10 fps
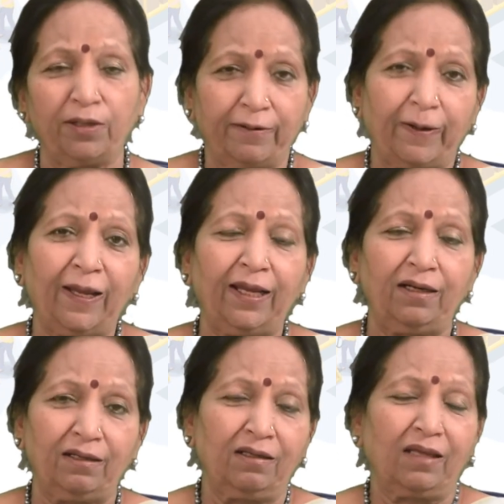rail,
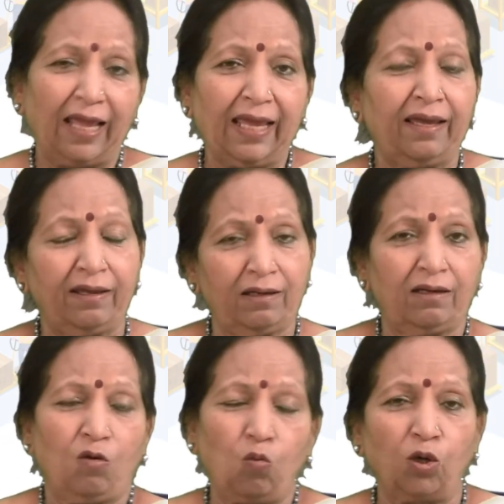air,
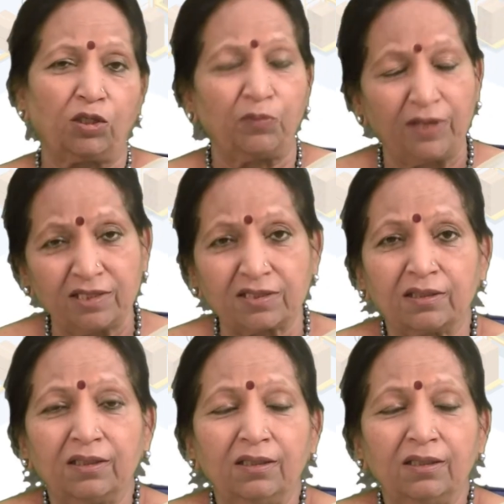waterways,